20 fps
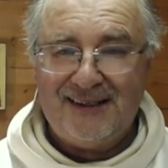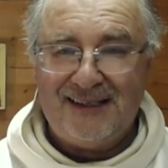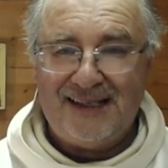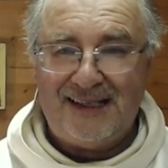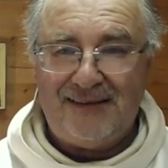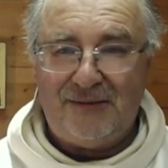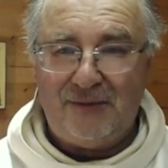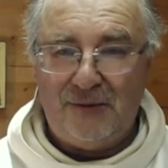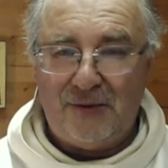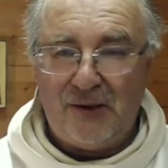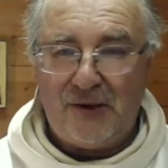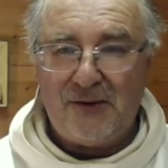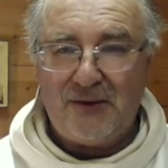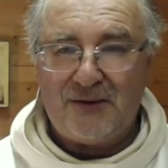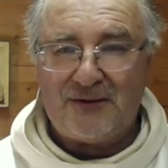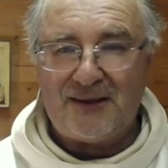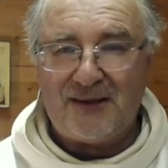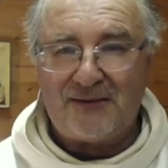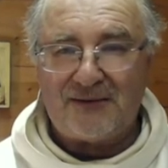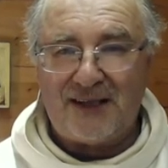if you know
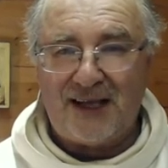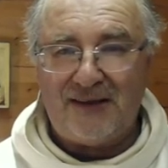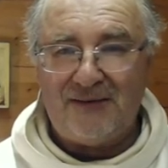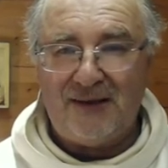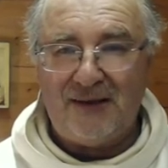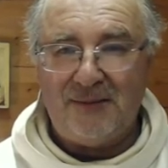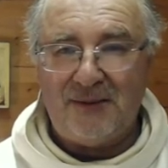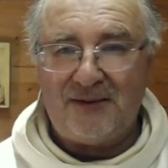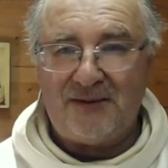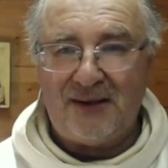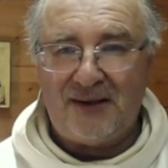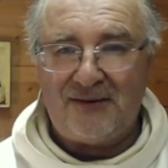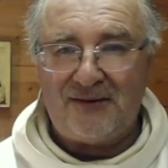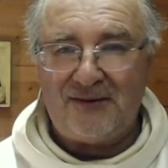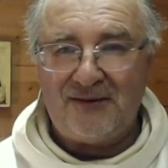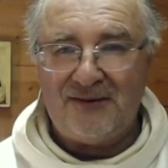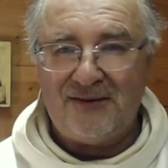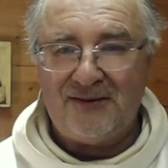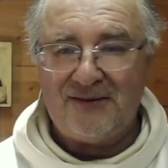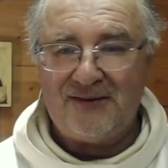yourself to have
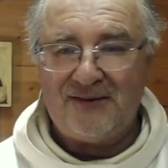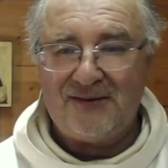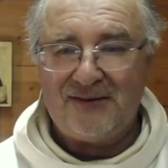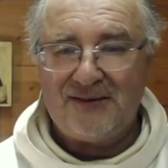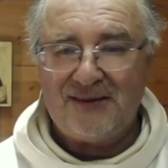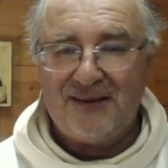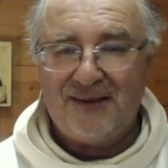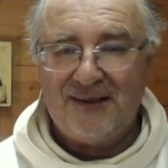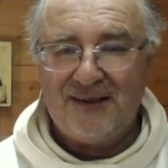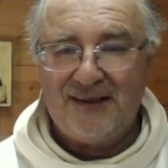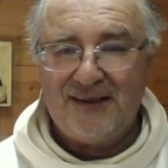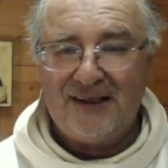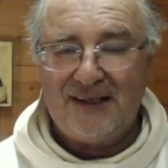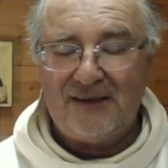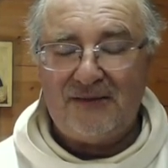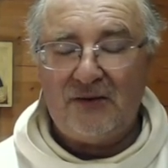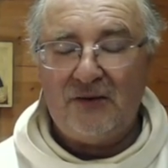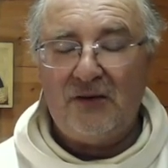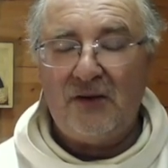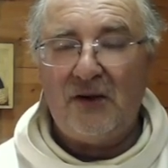limitations,
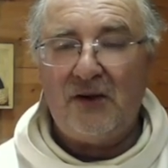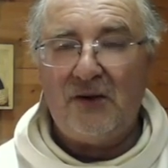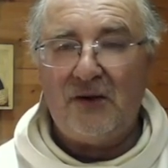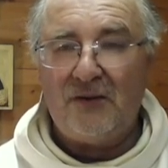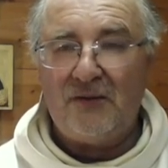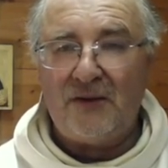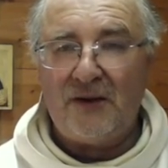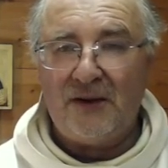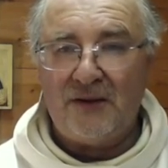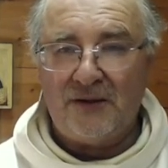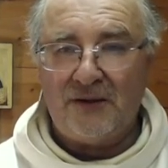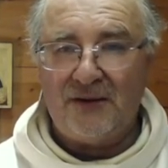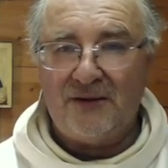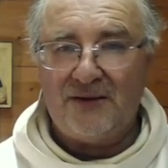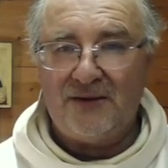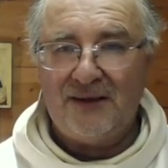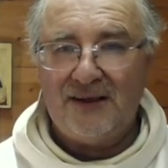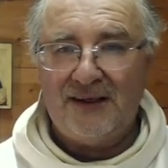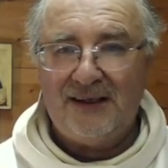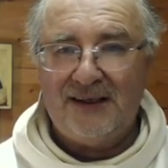if you know your
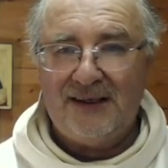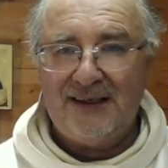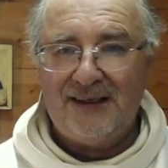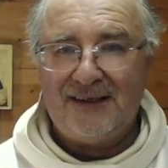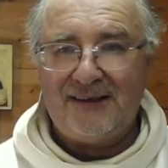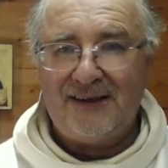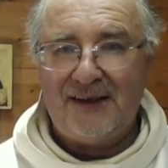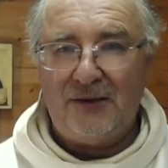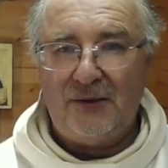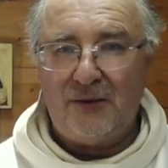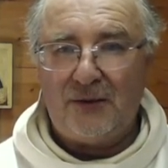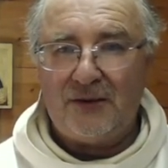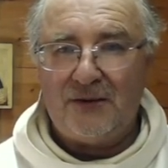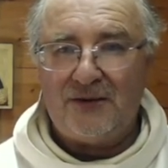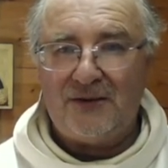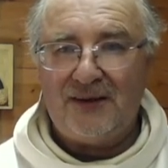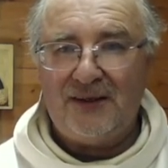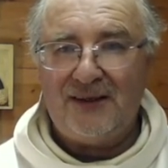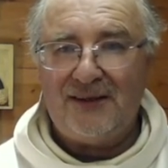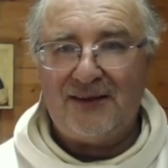fears, then you can
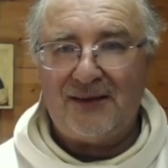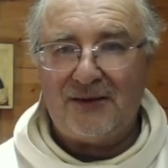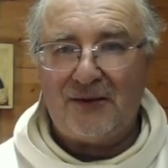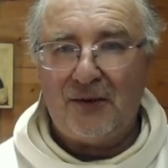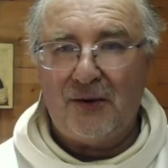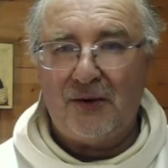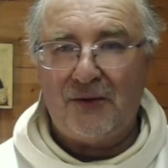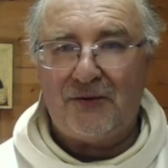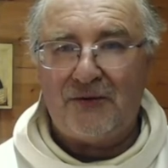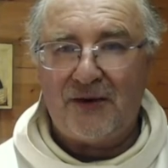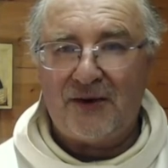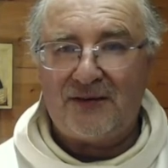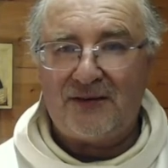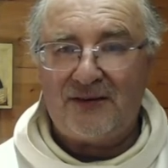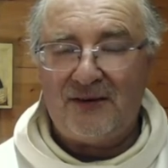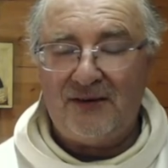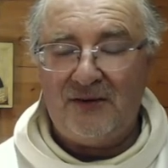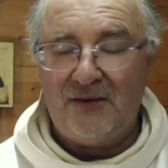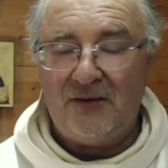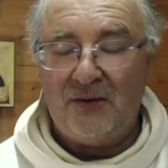see that God
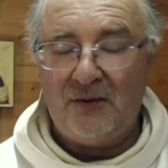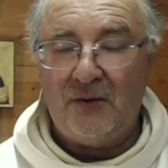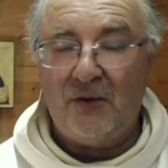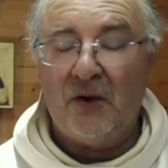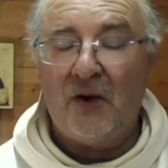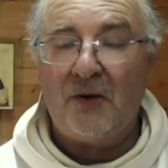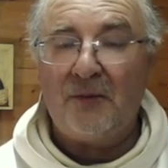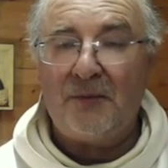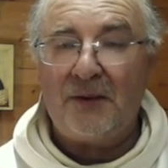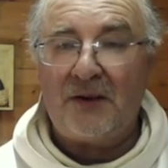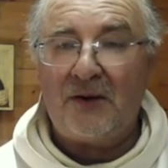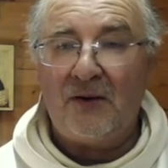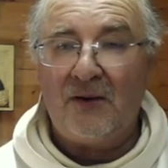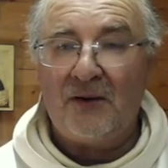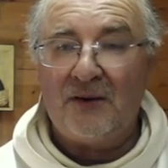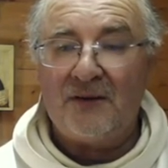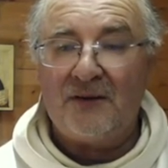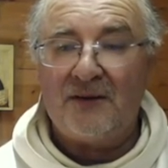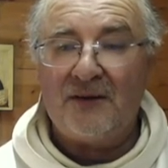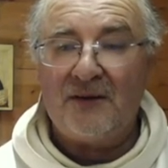trusted you not
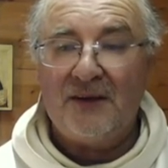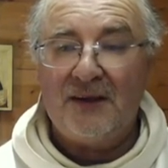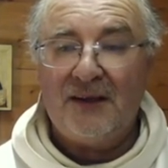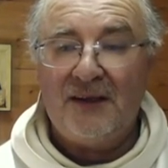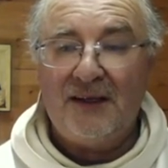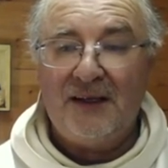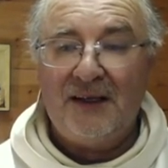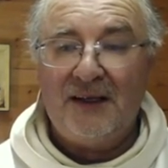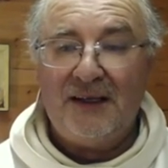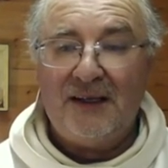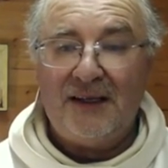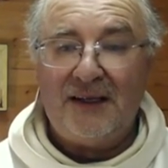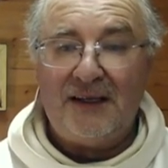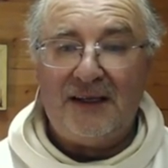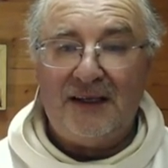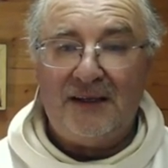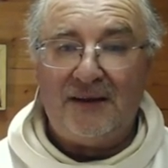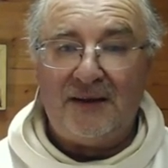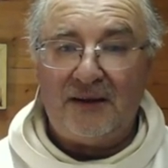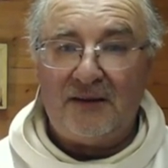because
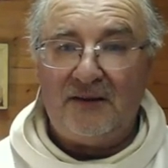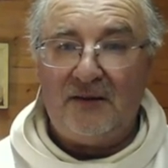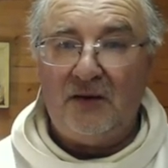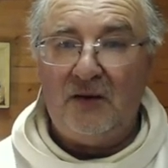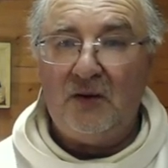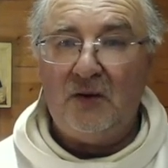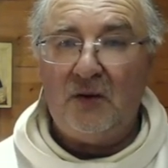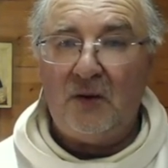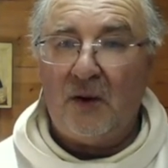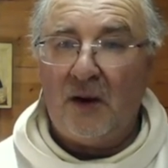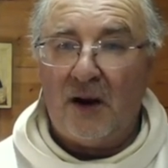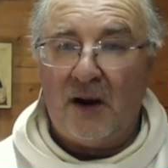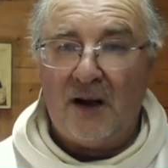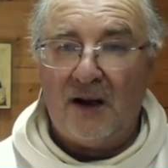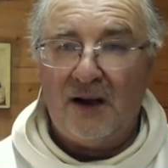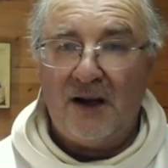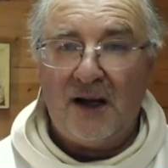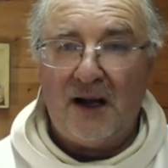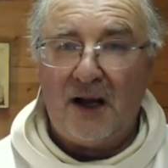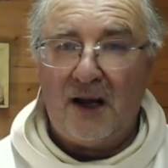he thinks you are
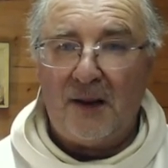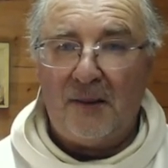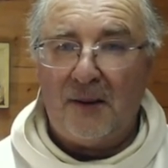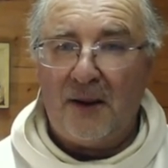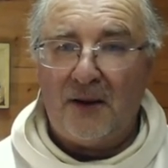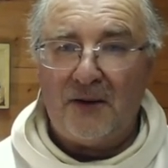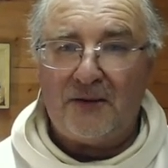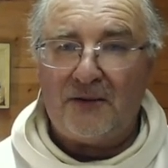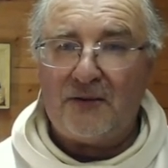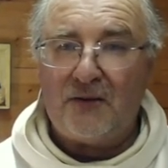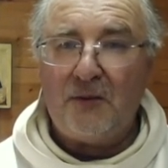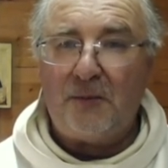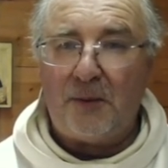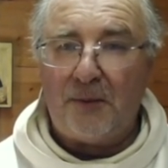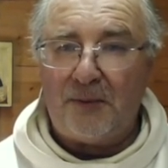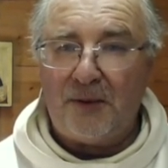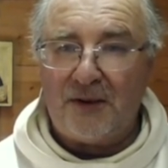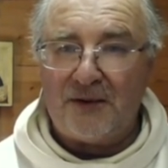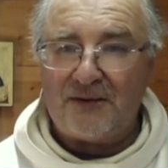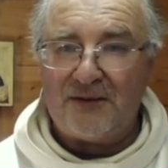a, a super
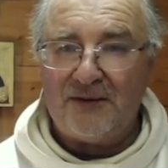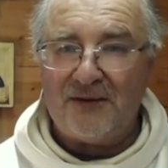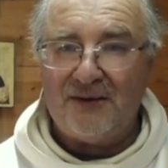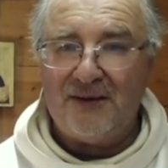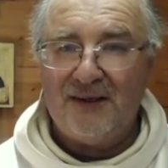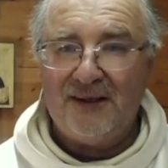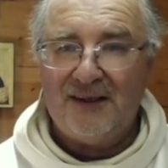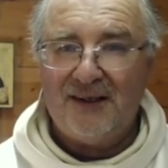person,